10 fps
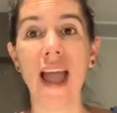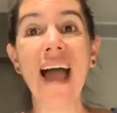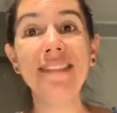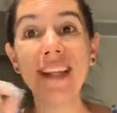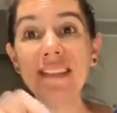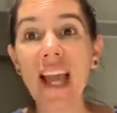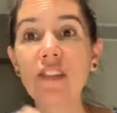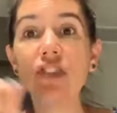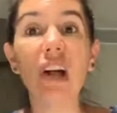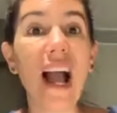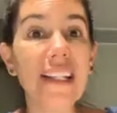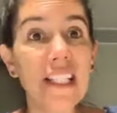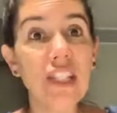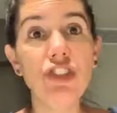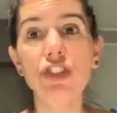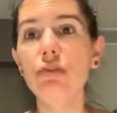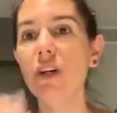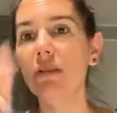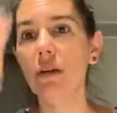and then text her, I need you.